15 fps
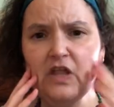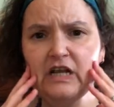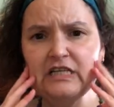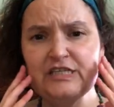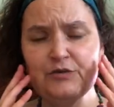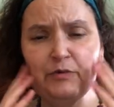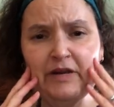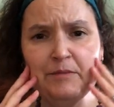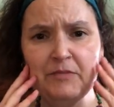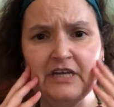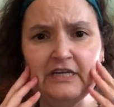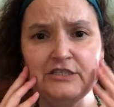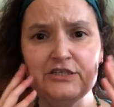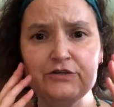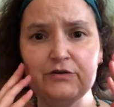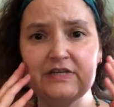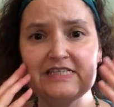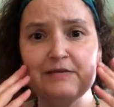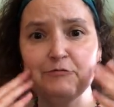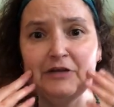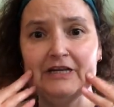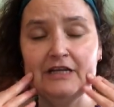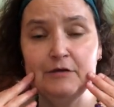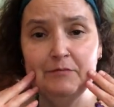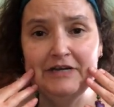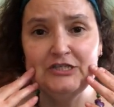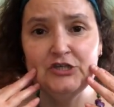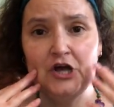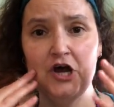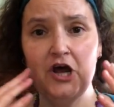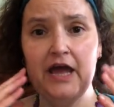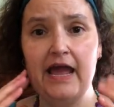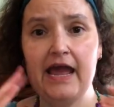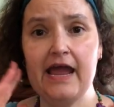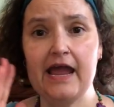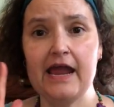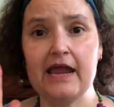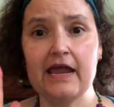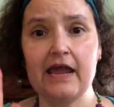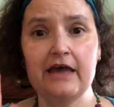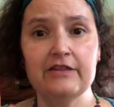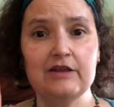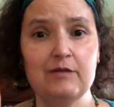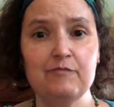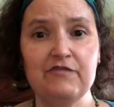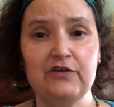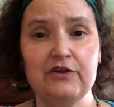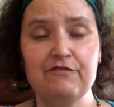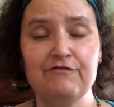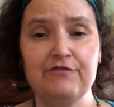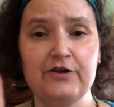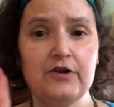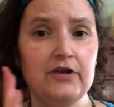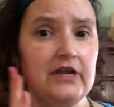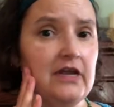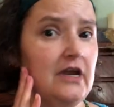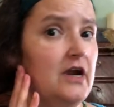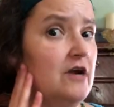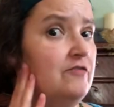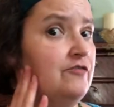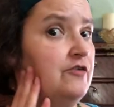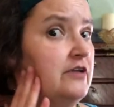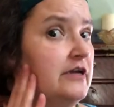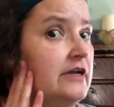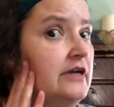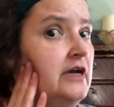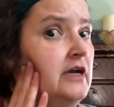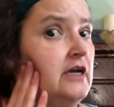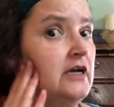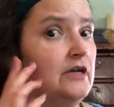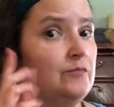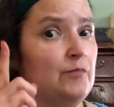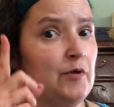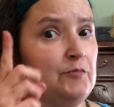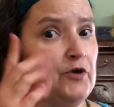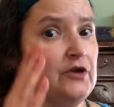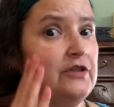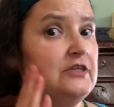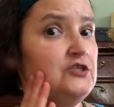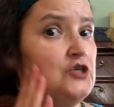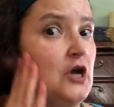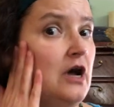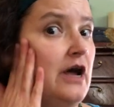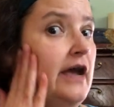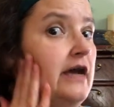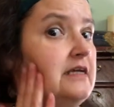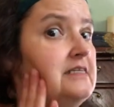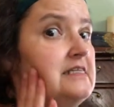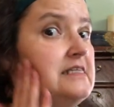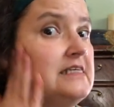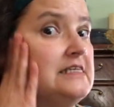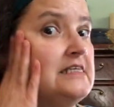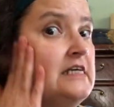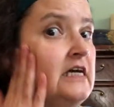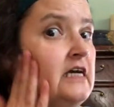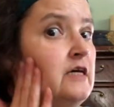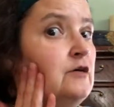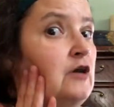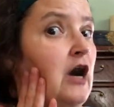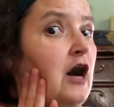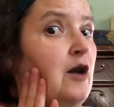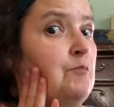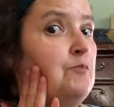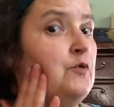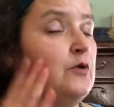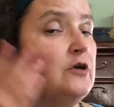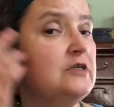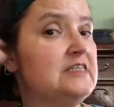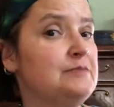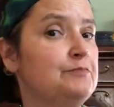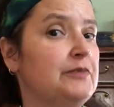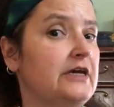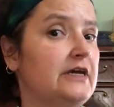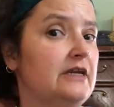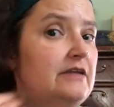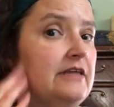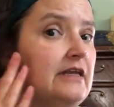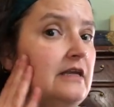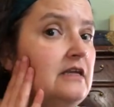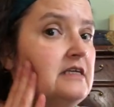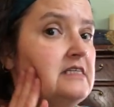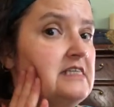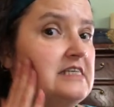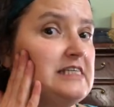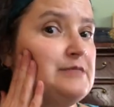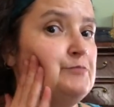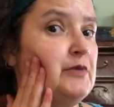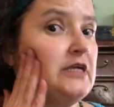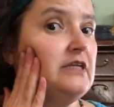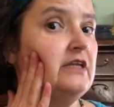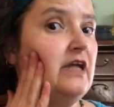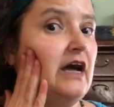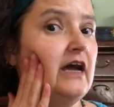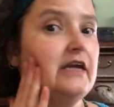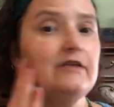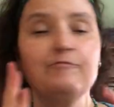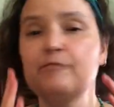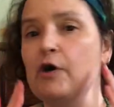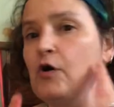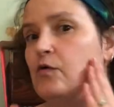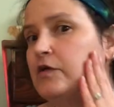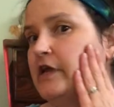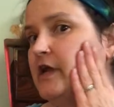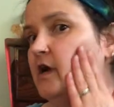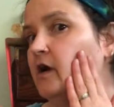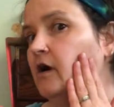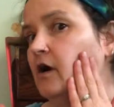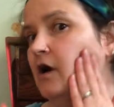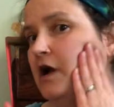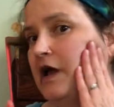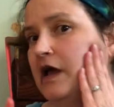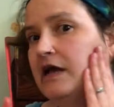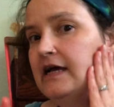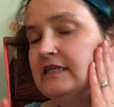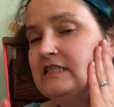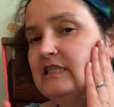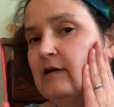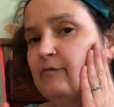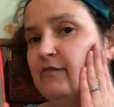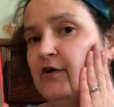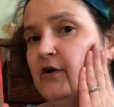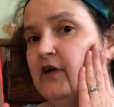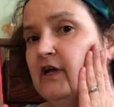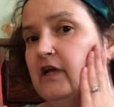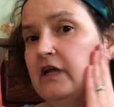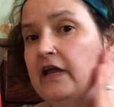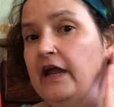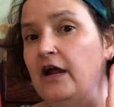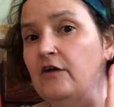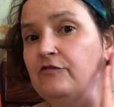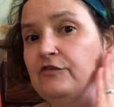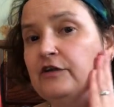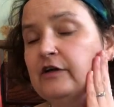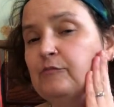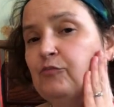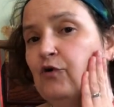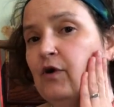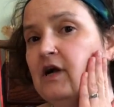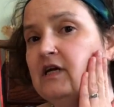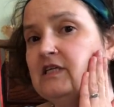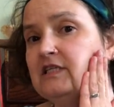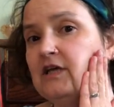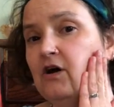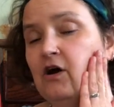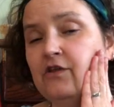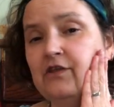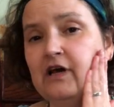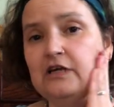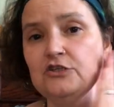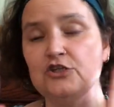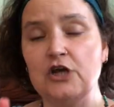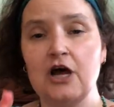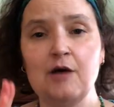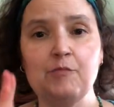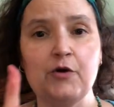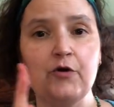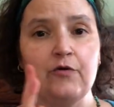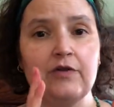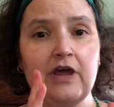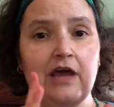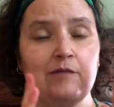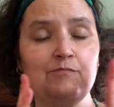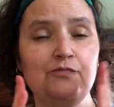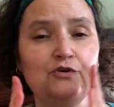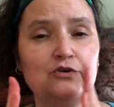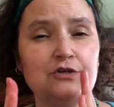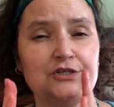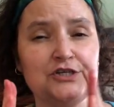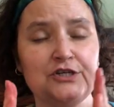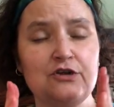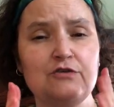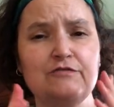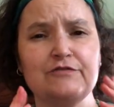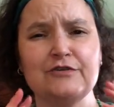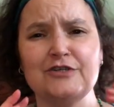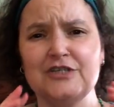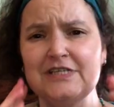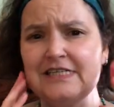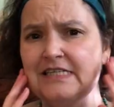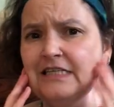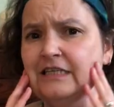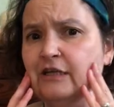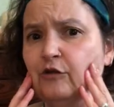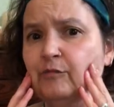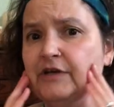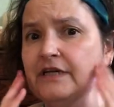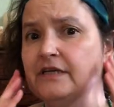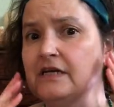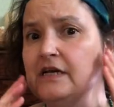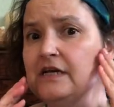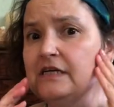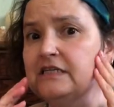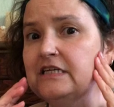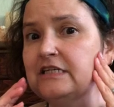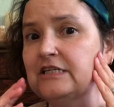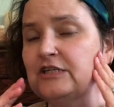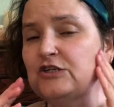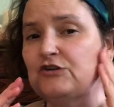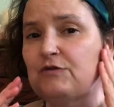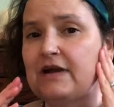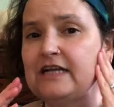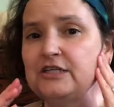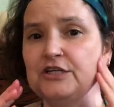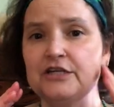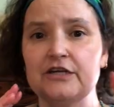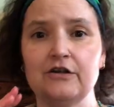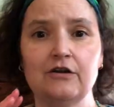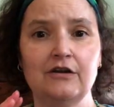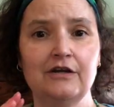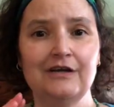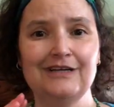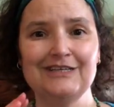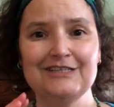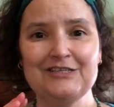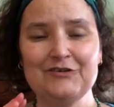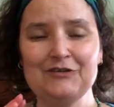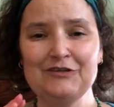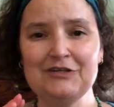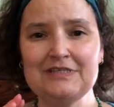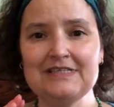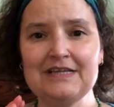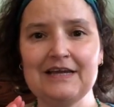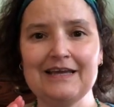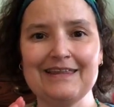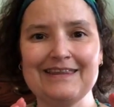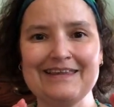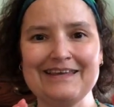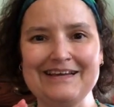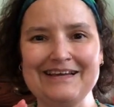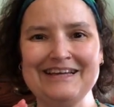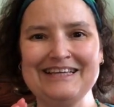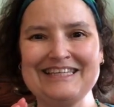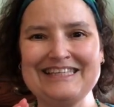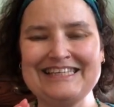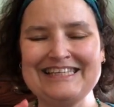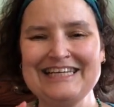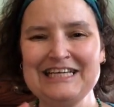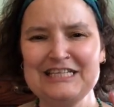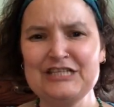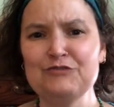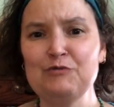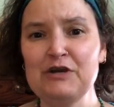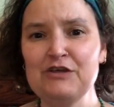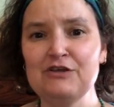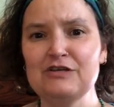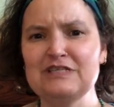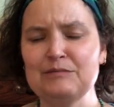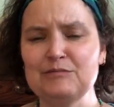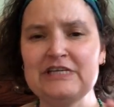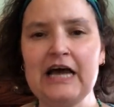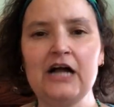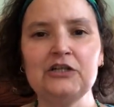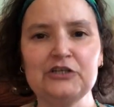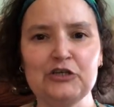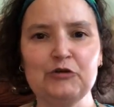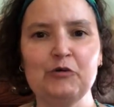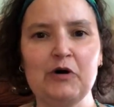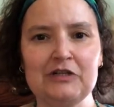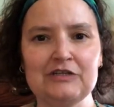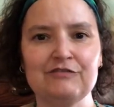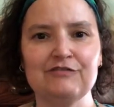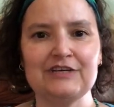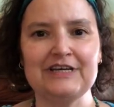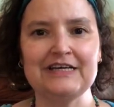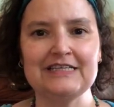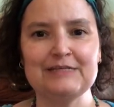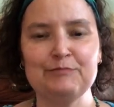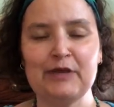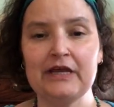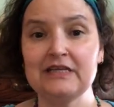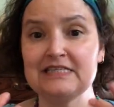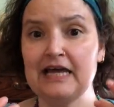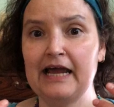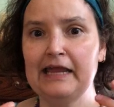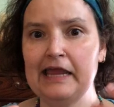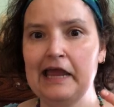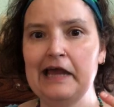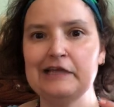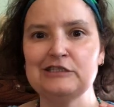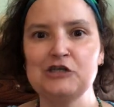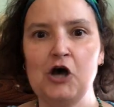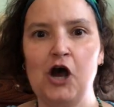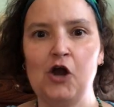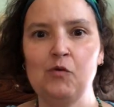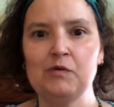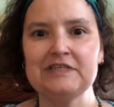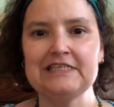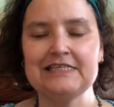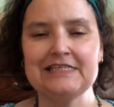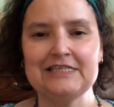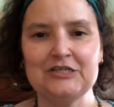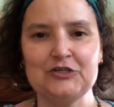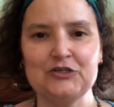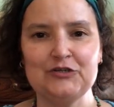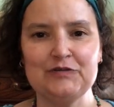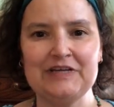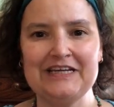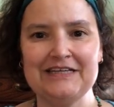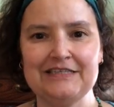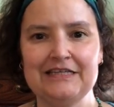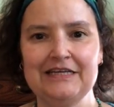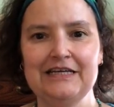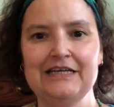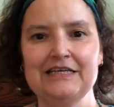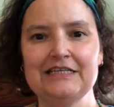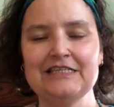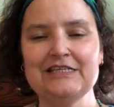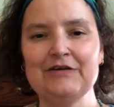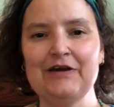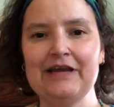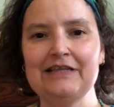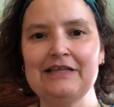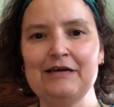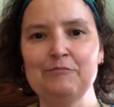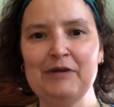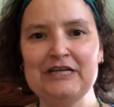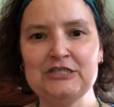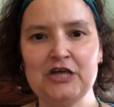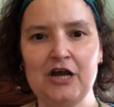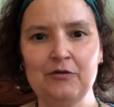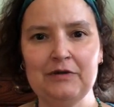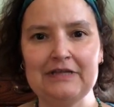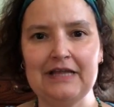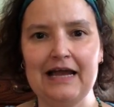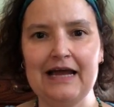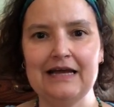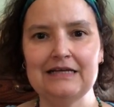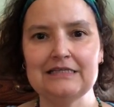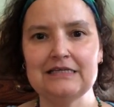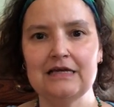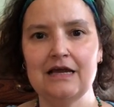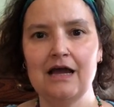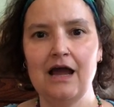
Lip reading: So what I'm gonna do is I'm gonna let my jaw hang, and then I'm gonna very carefully, remember the jaw has this upwards bit that is this big line of bone here. And so I'm very gonna carefully press on that jawbone and push it over just a little bit to stretch here. So it looks like this. This is one of those, I'm telling you all of this because I can't talk once I start doing it. So I let my jaw relax.